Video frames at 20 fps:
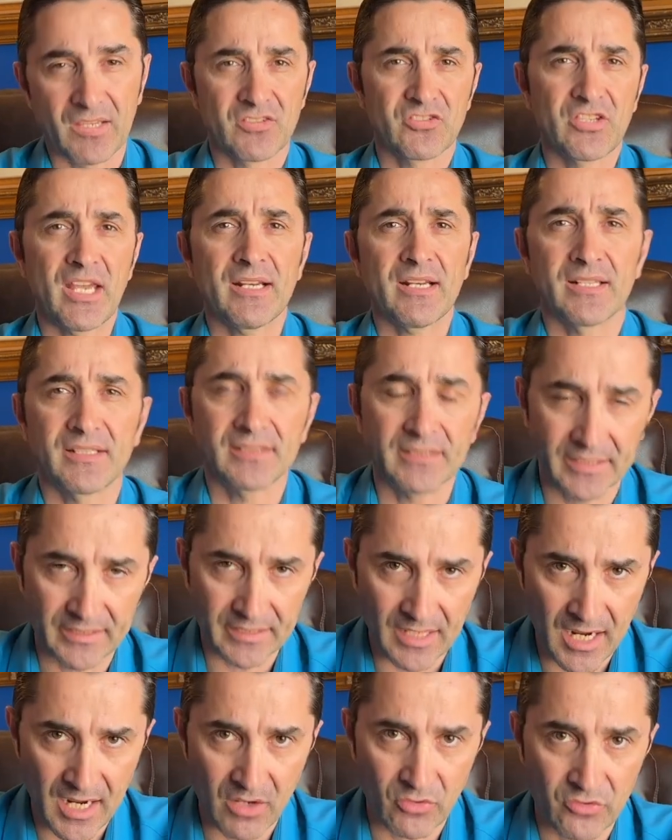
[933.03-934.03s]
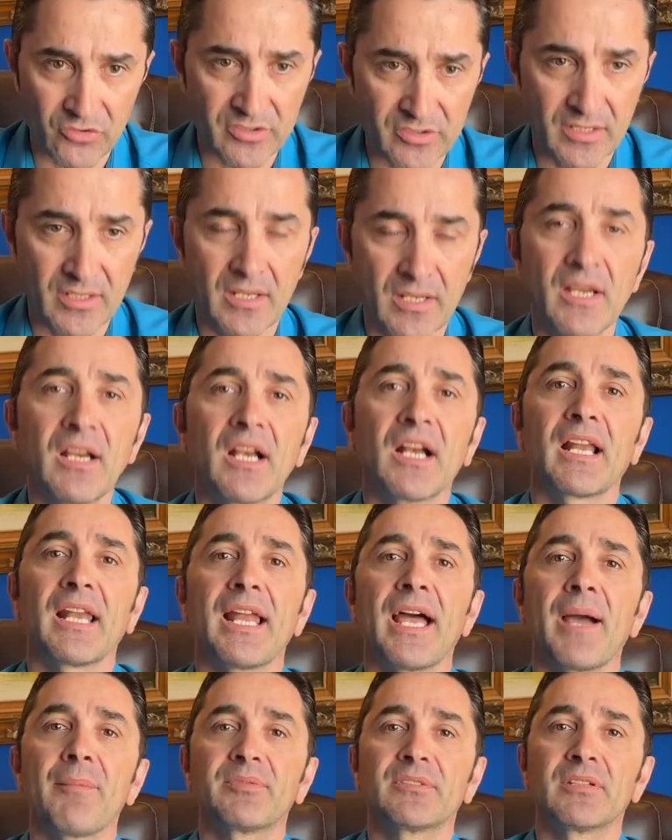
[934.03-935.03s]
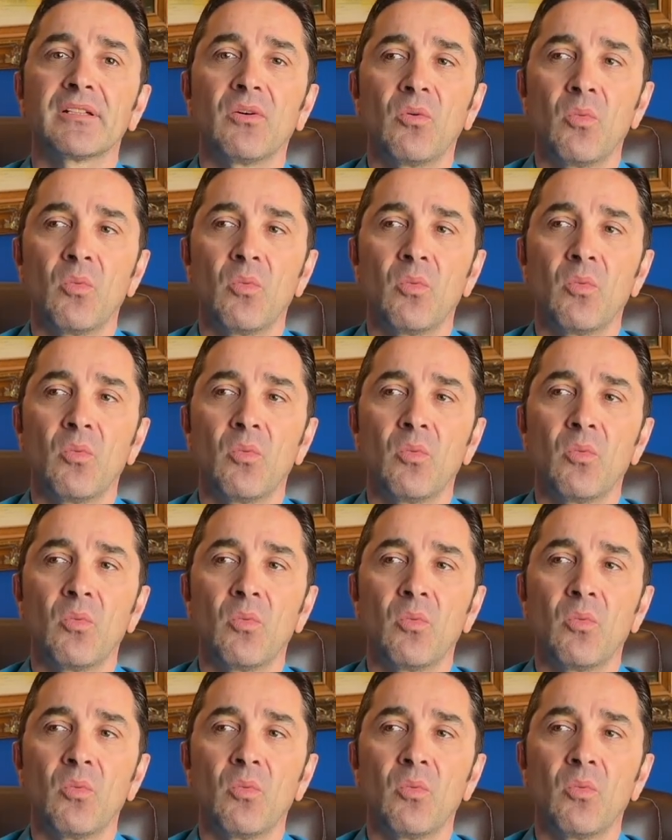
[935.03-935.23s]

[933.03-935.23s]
Senate and the House clapped